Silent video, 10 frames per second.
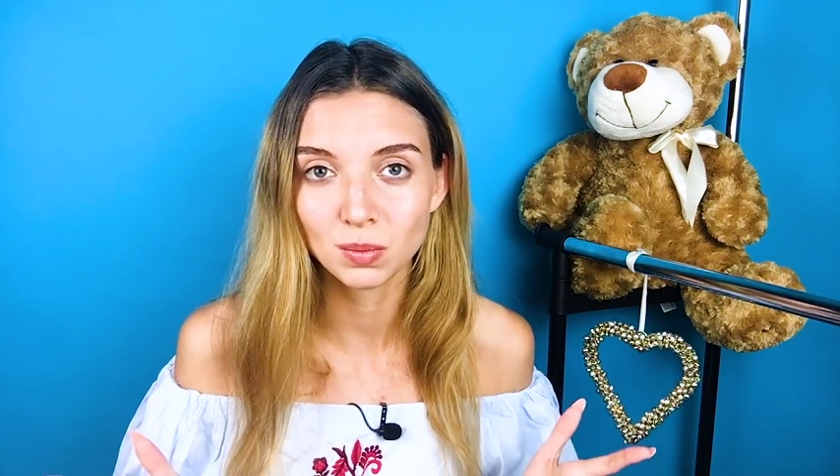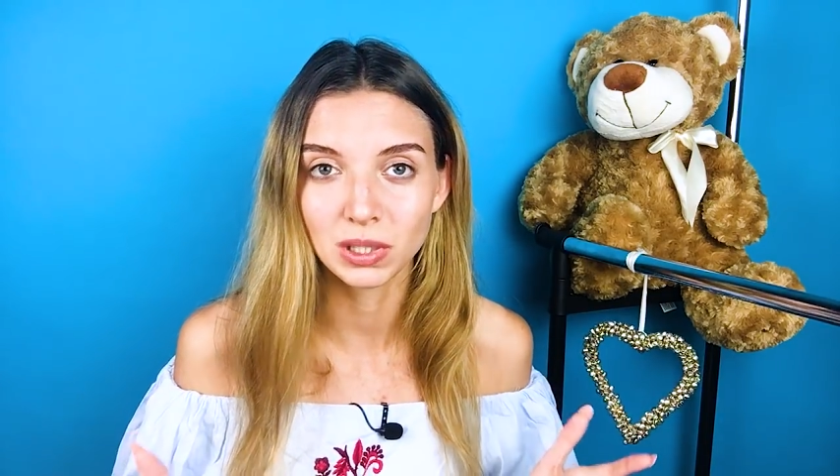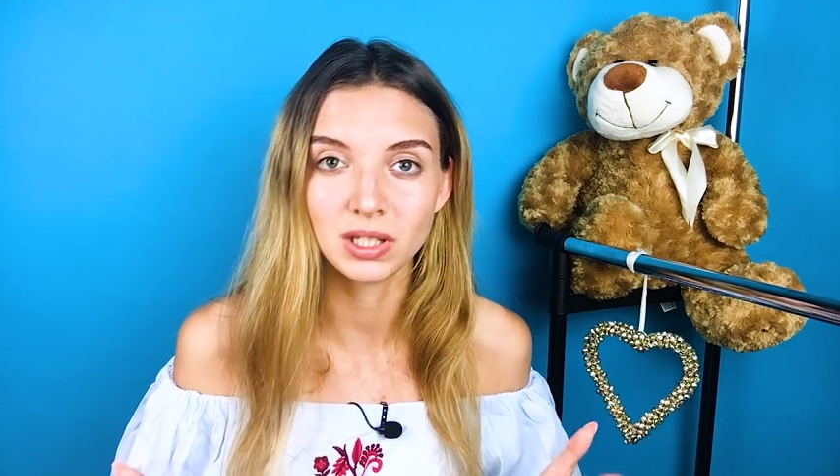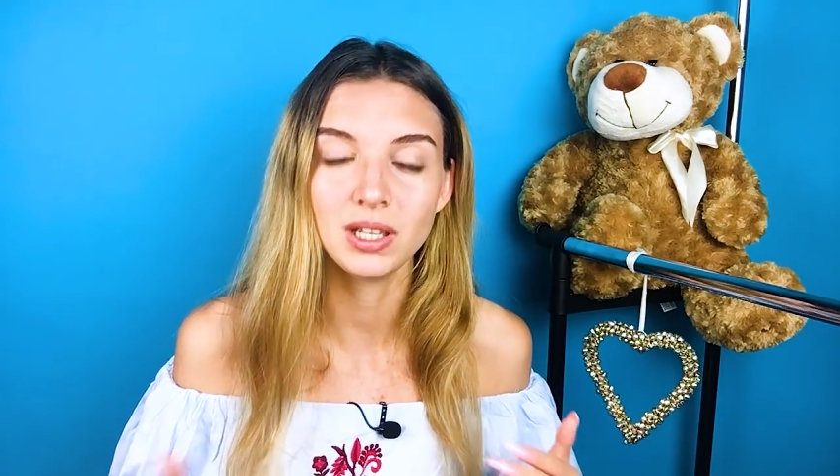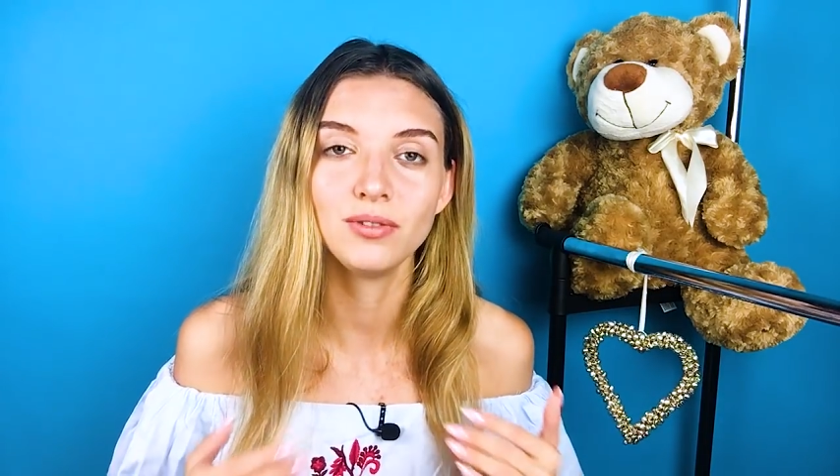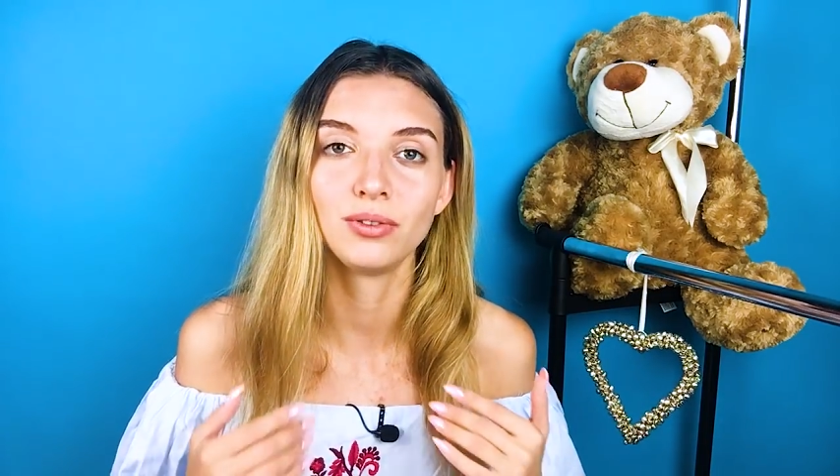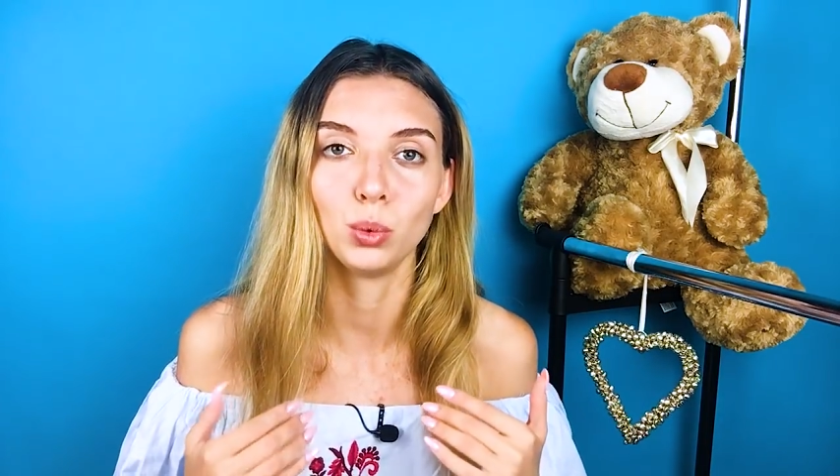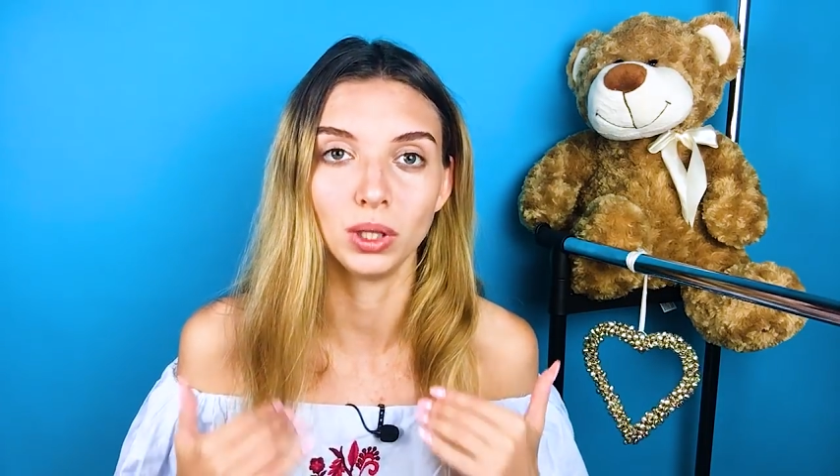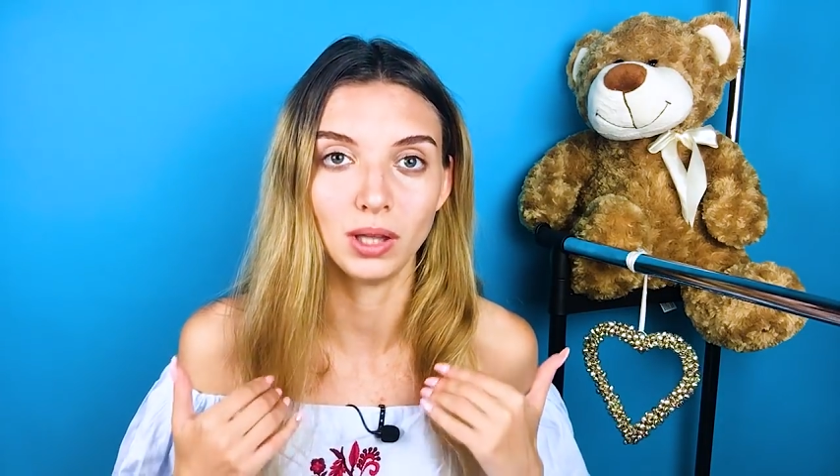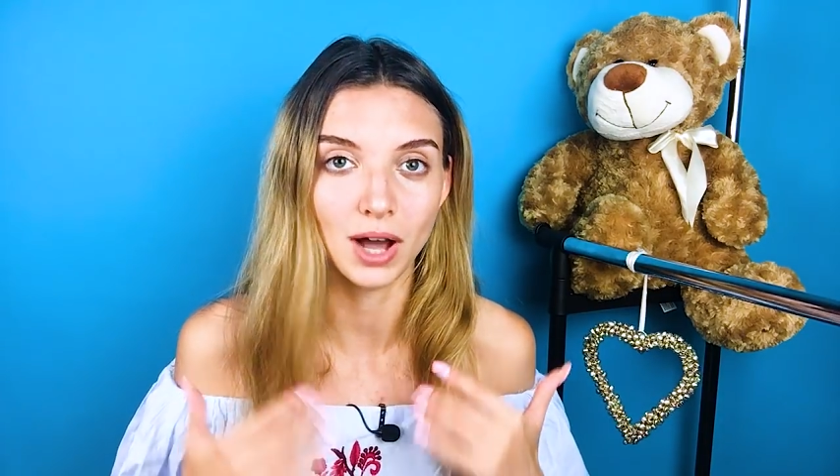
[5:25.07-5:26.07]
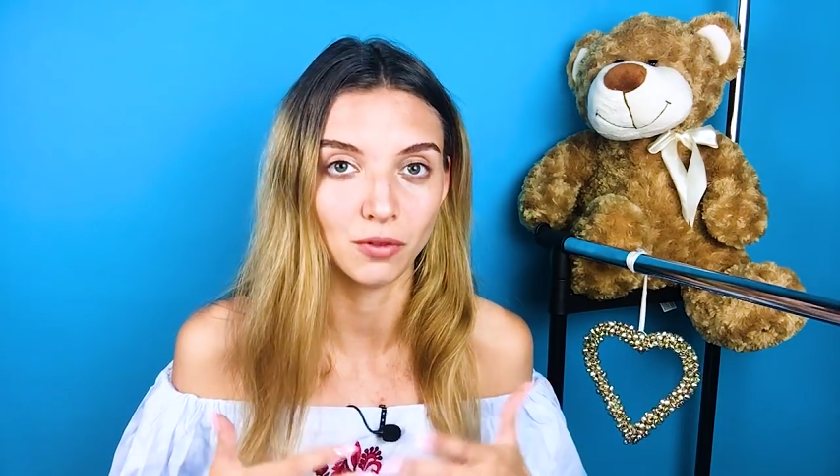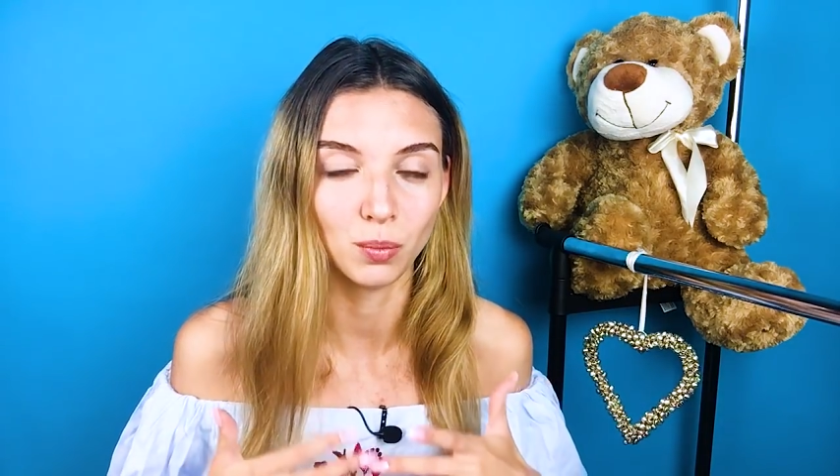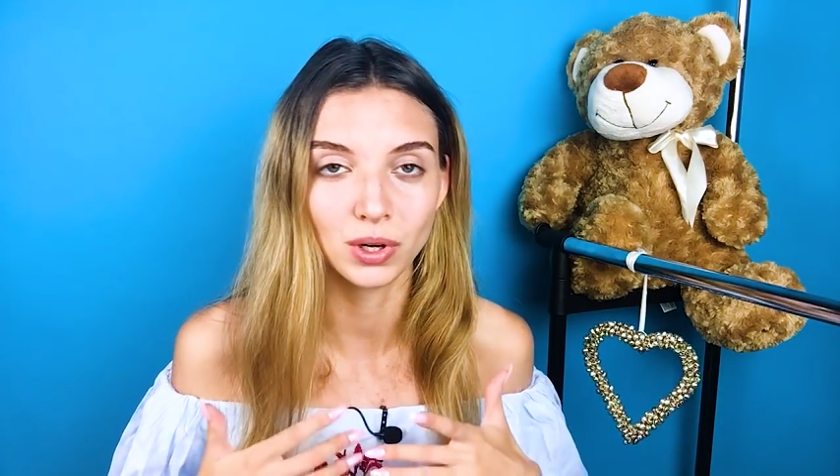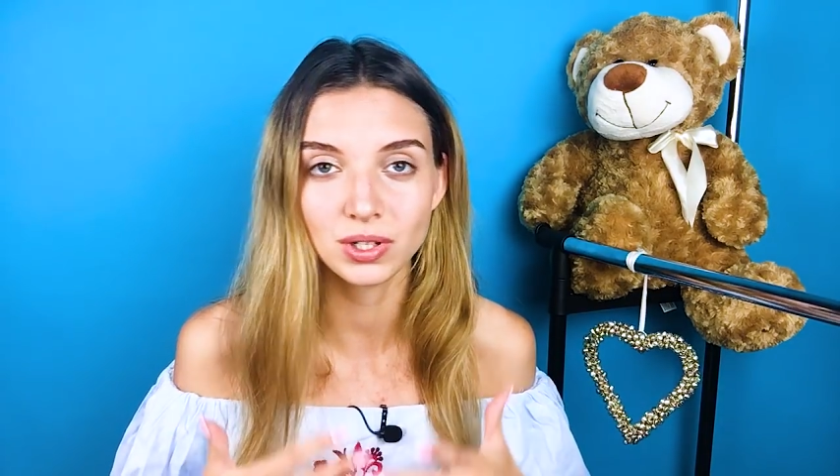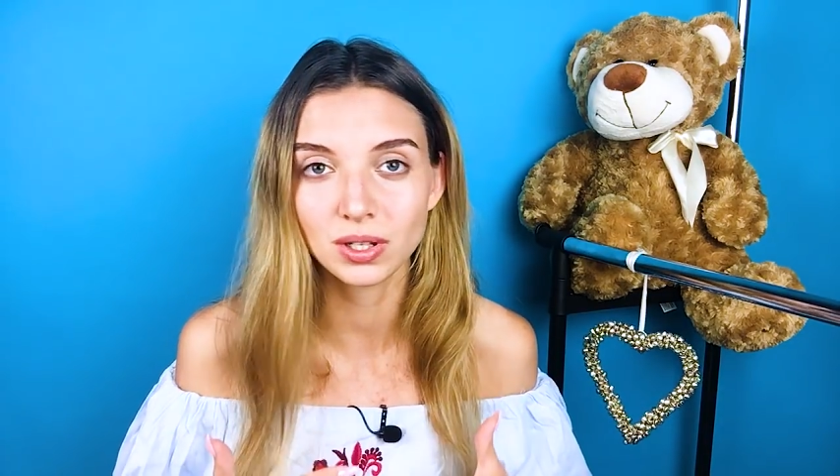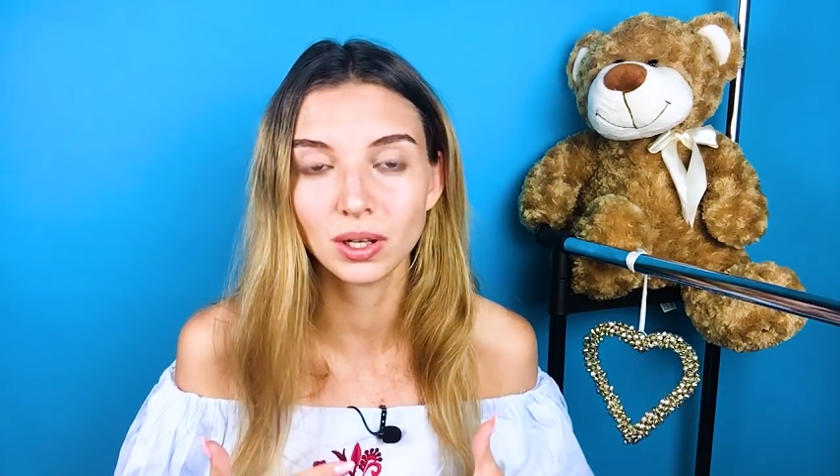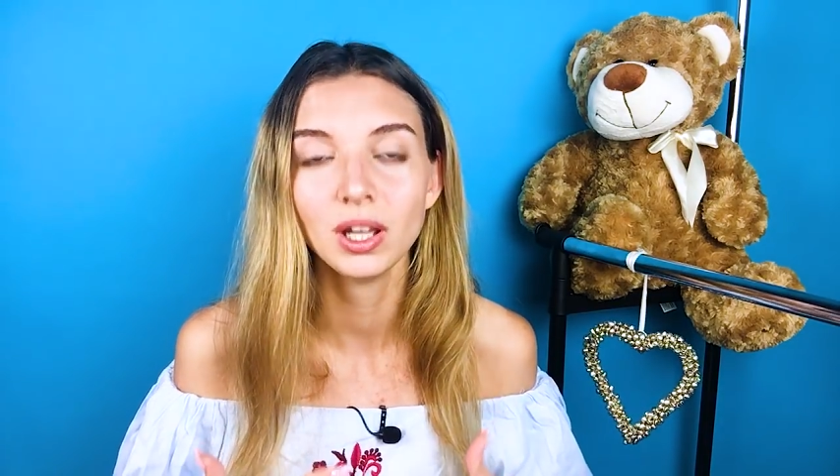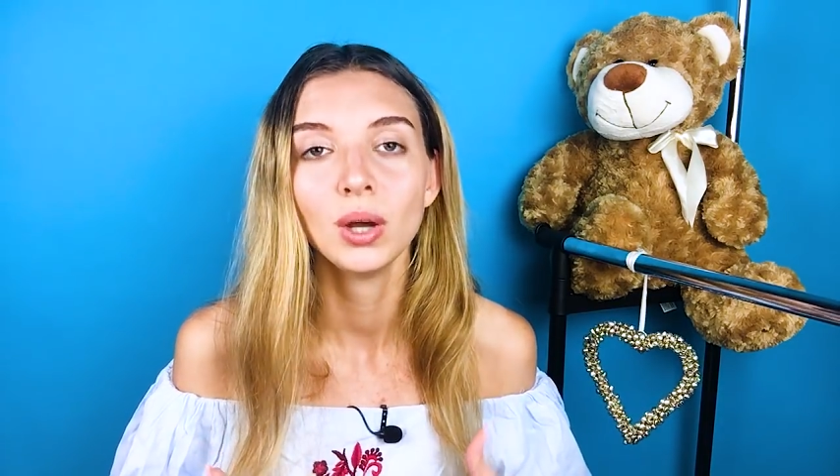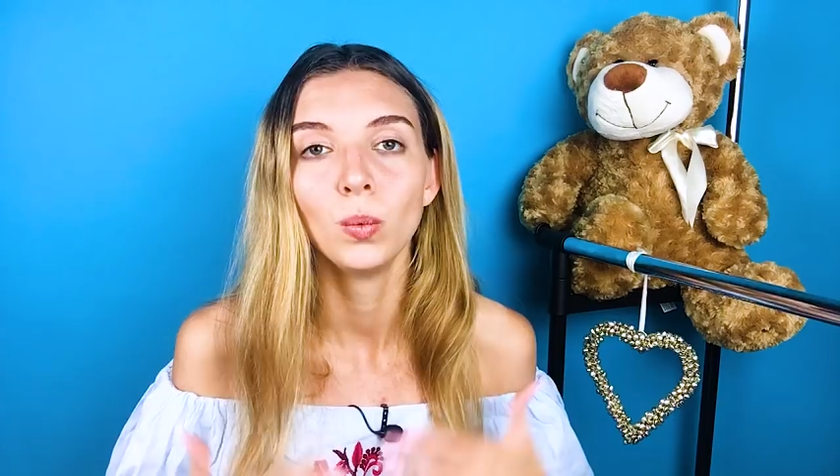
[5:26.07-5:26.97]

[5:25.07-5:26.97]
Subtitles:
but if we love a person,